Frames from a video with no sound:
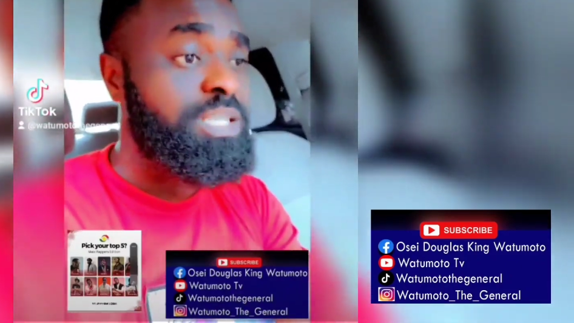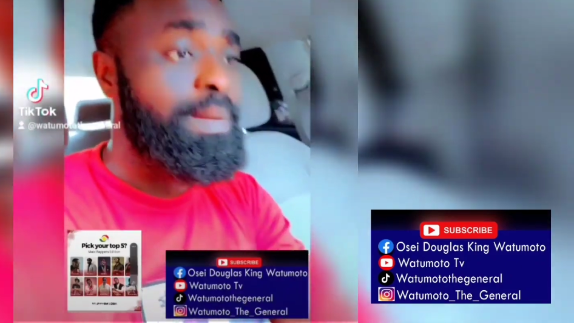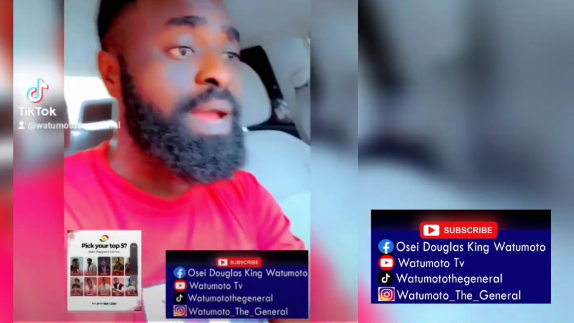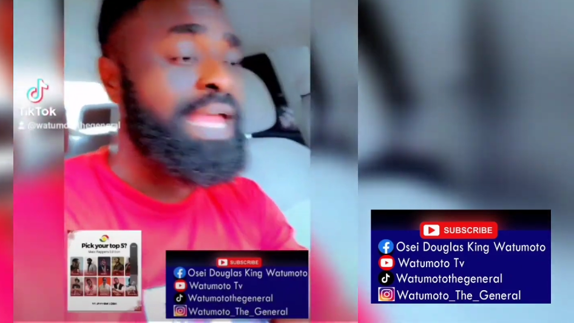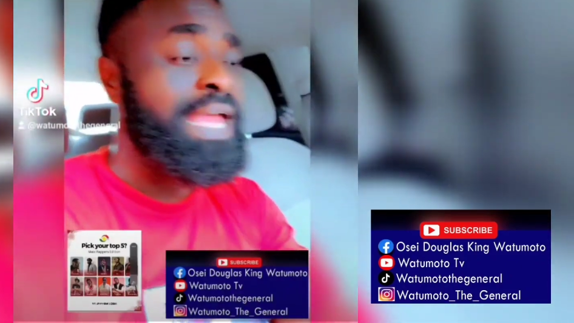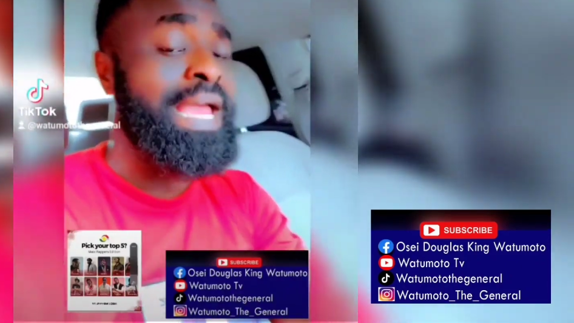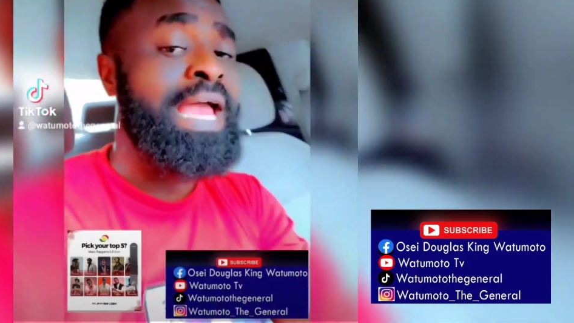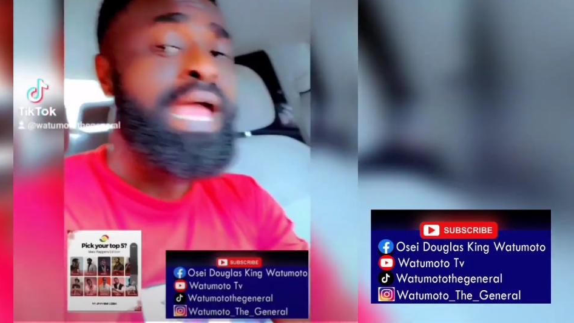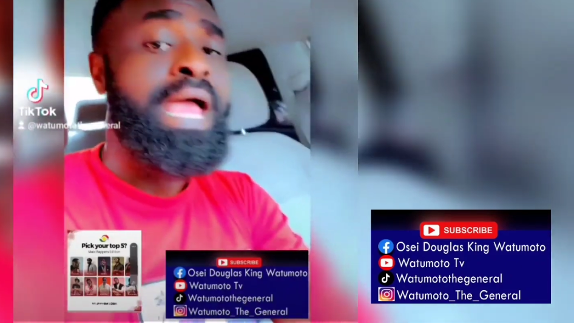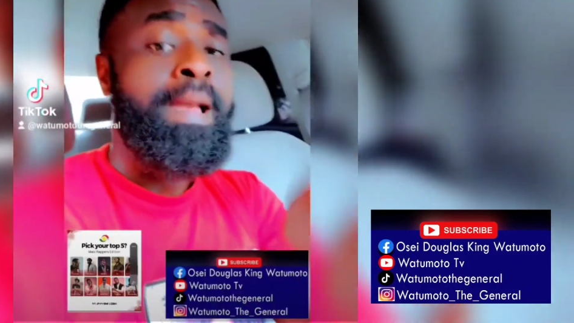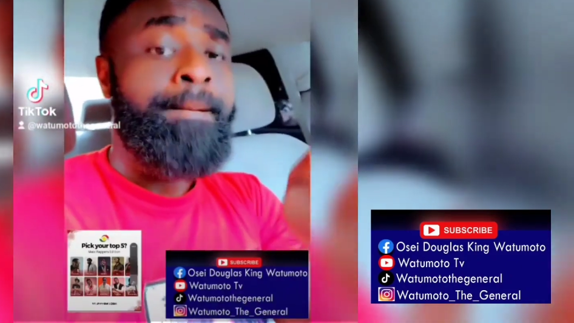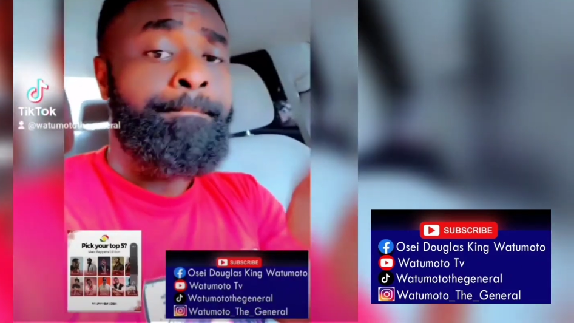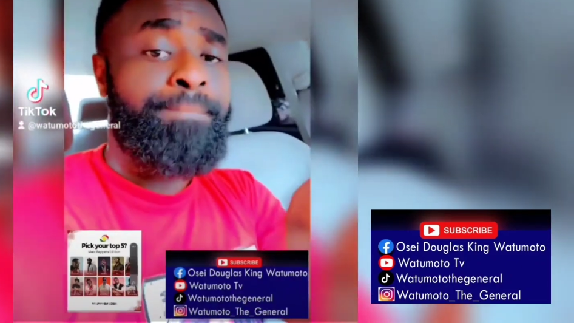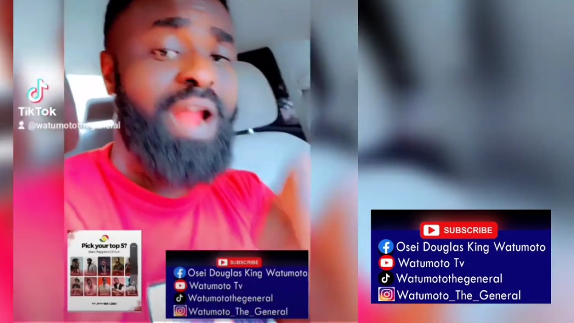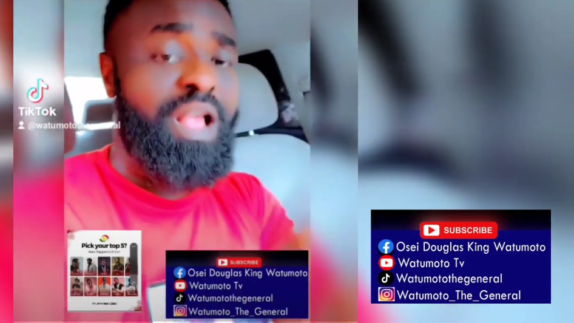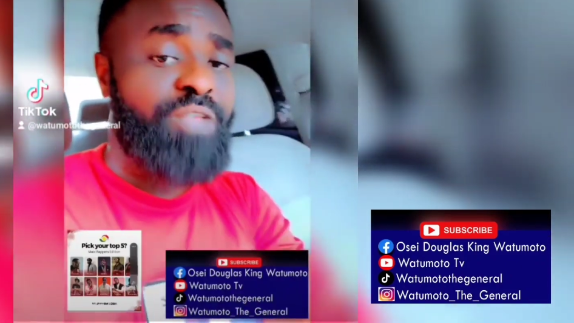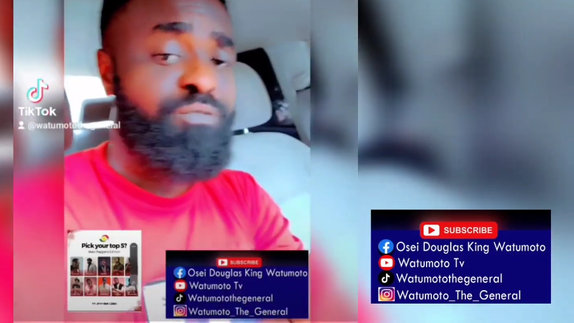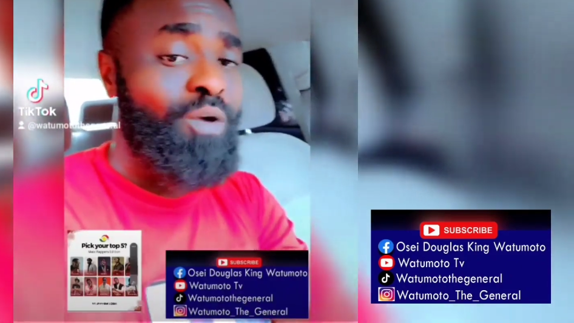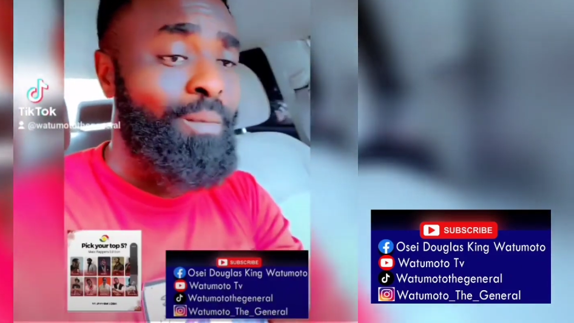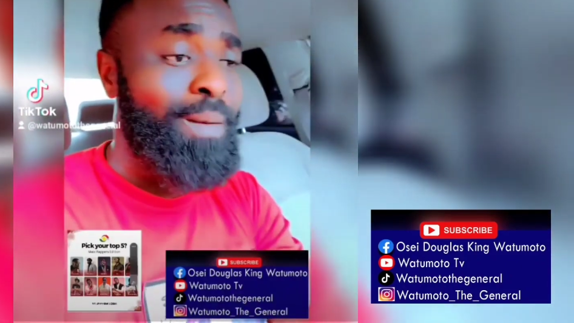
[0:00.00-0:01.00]
My
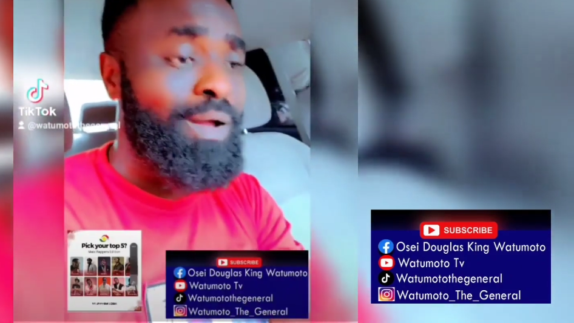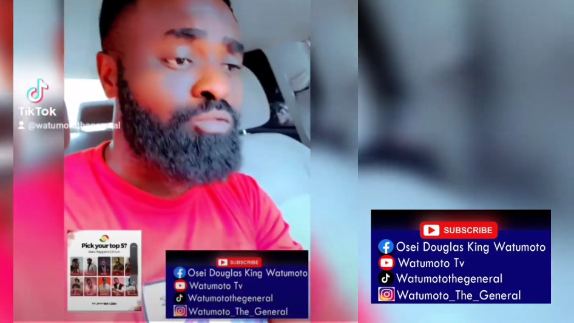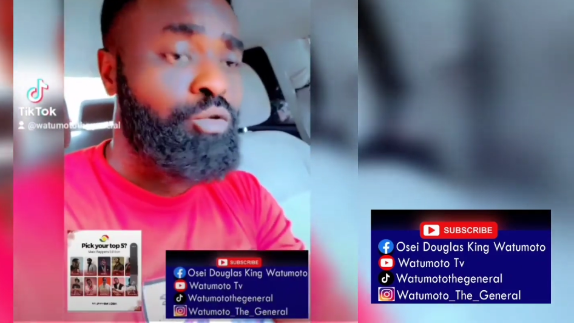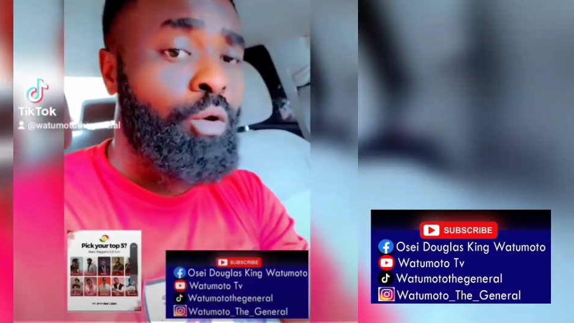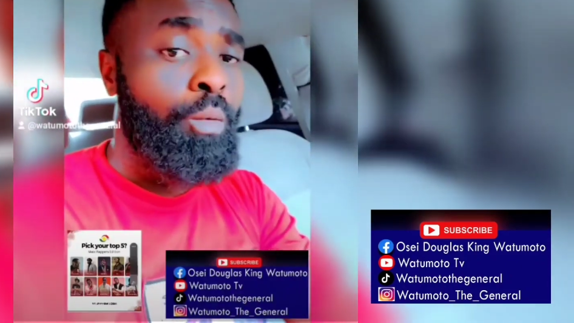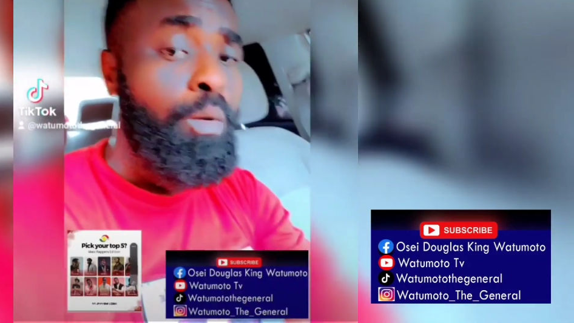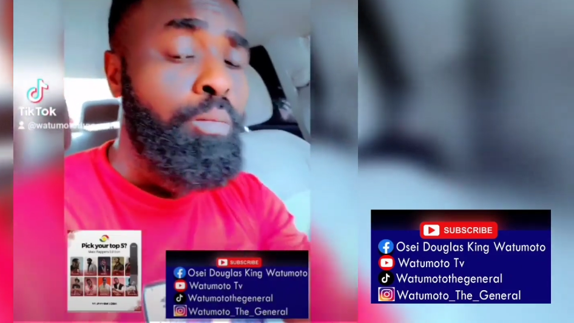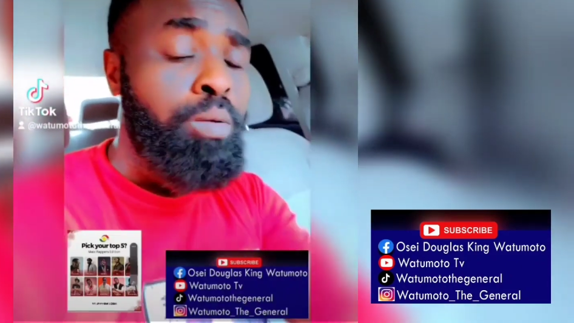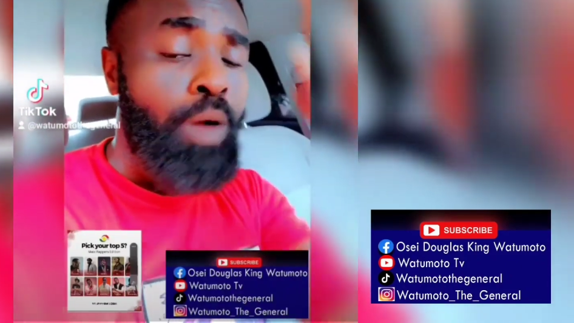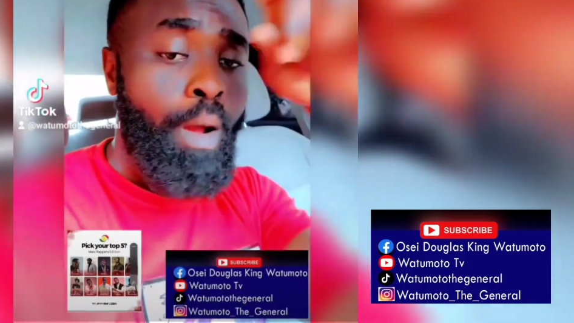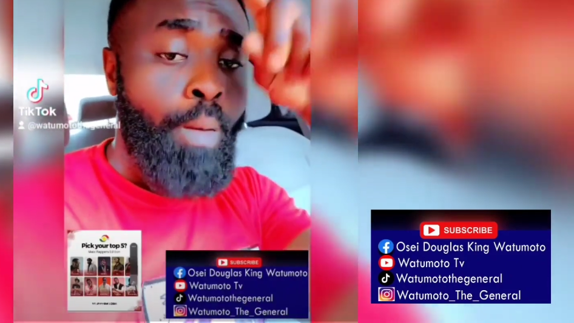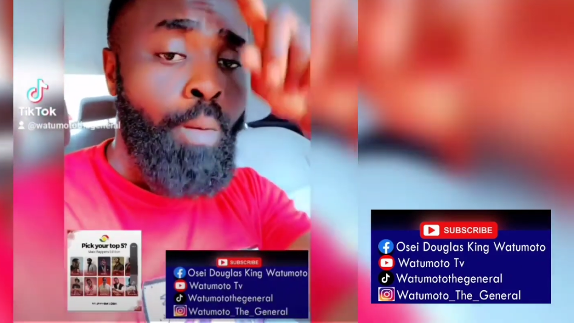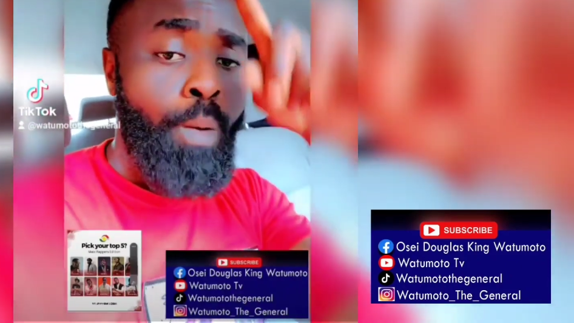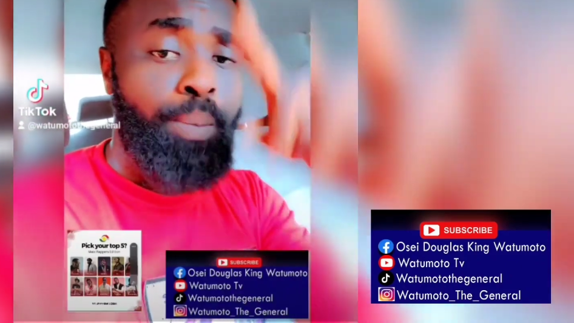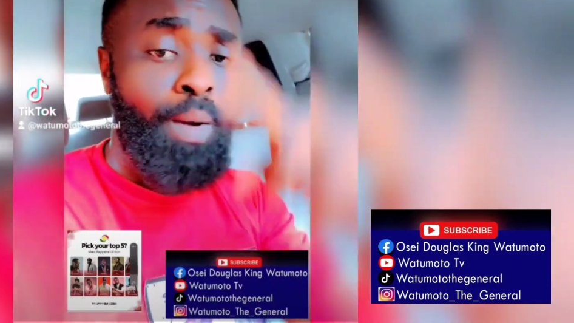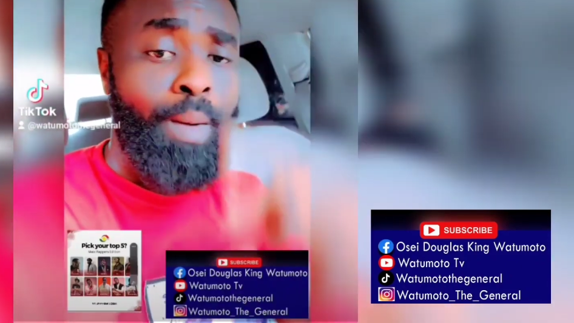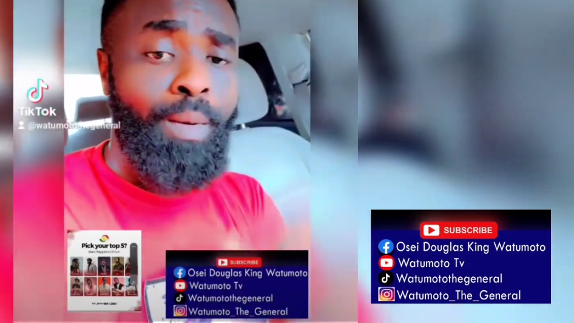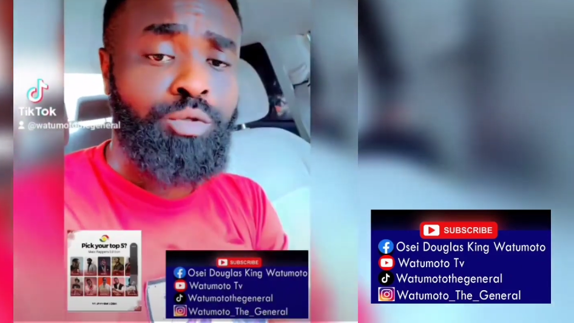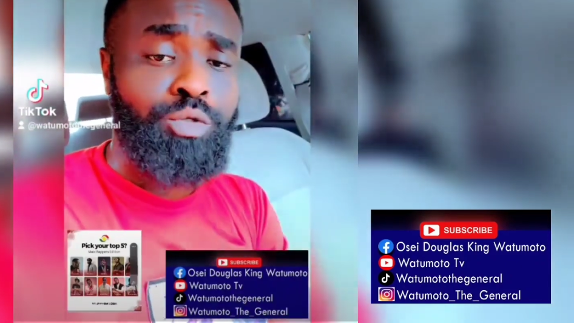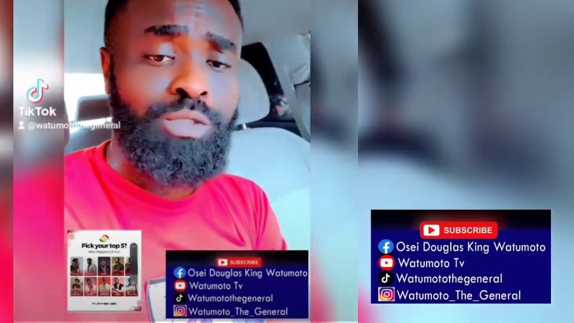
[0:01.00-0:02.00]
platform at home
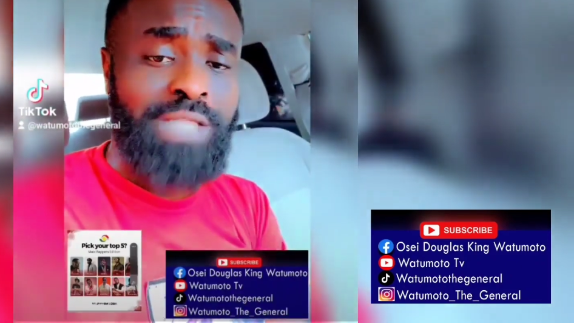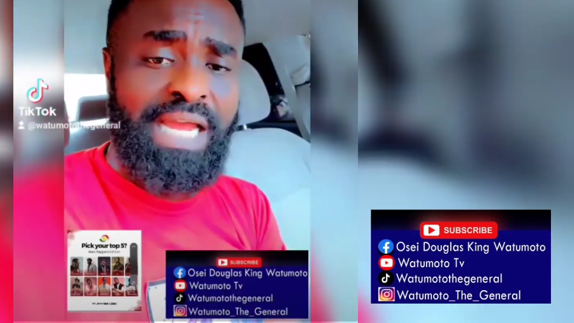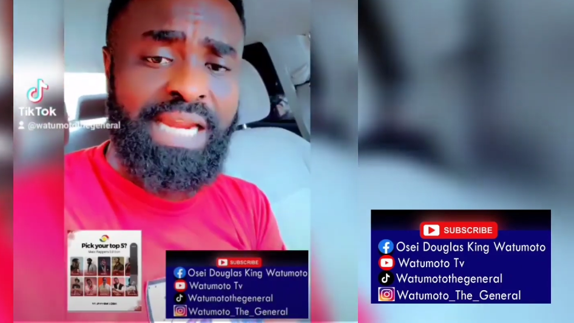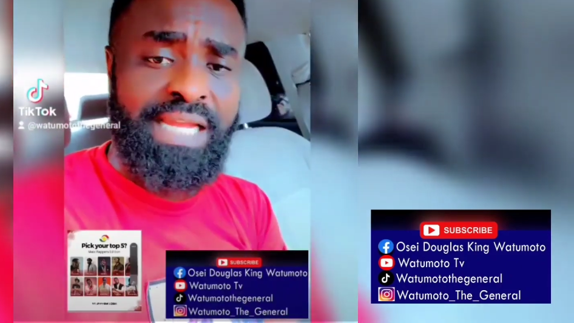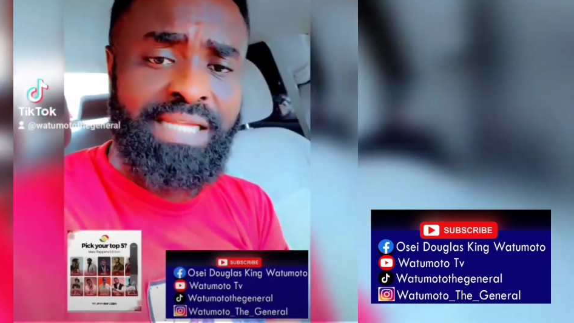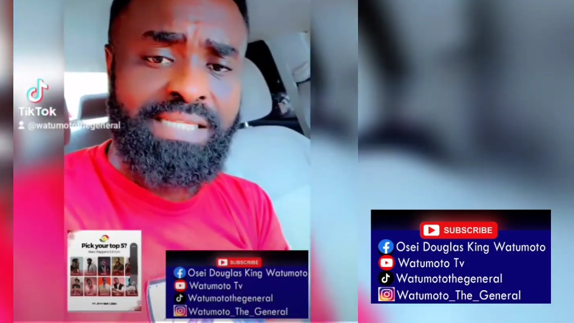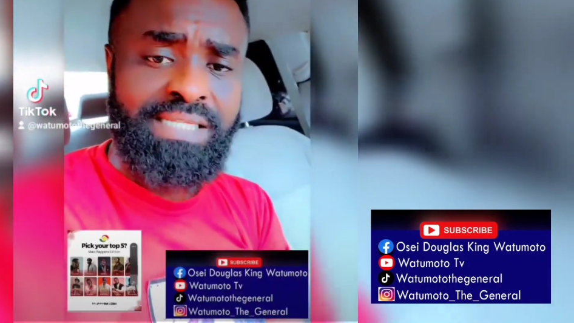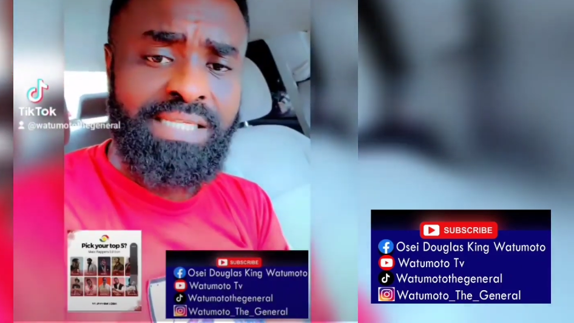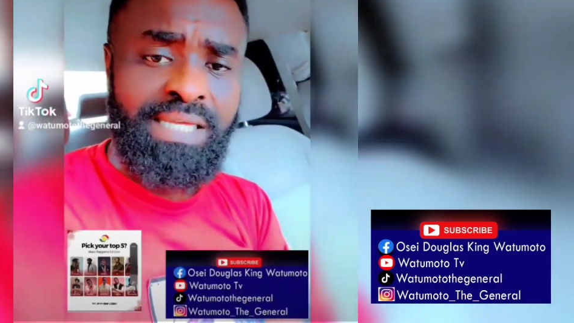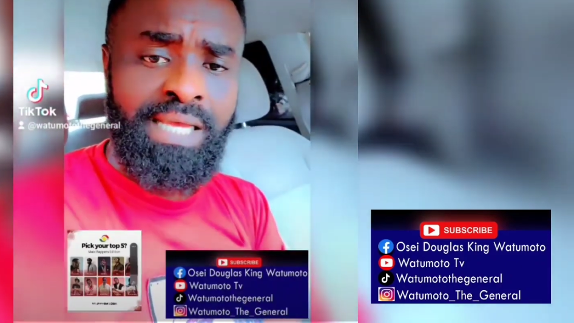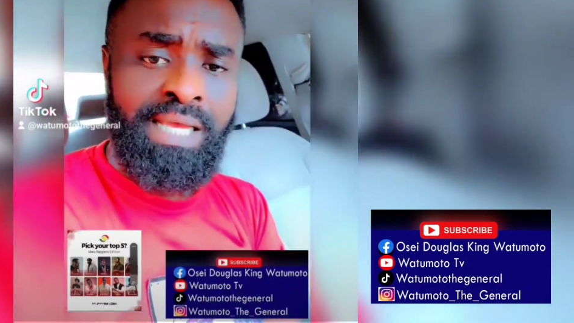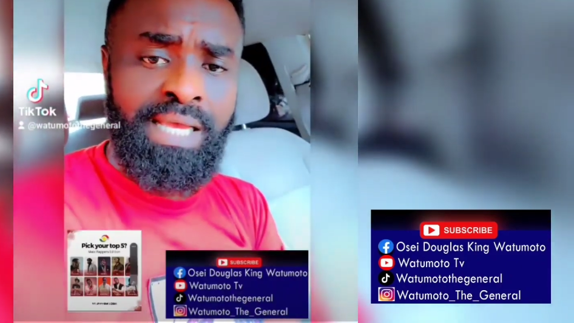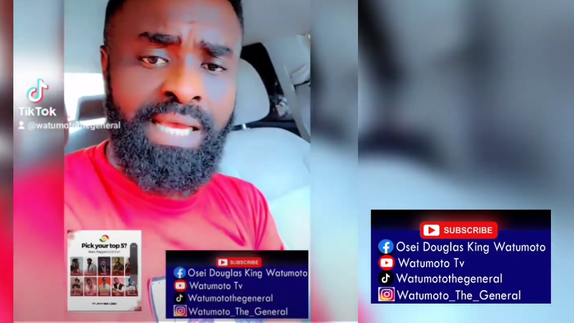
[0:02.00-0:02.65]
promote talent.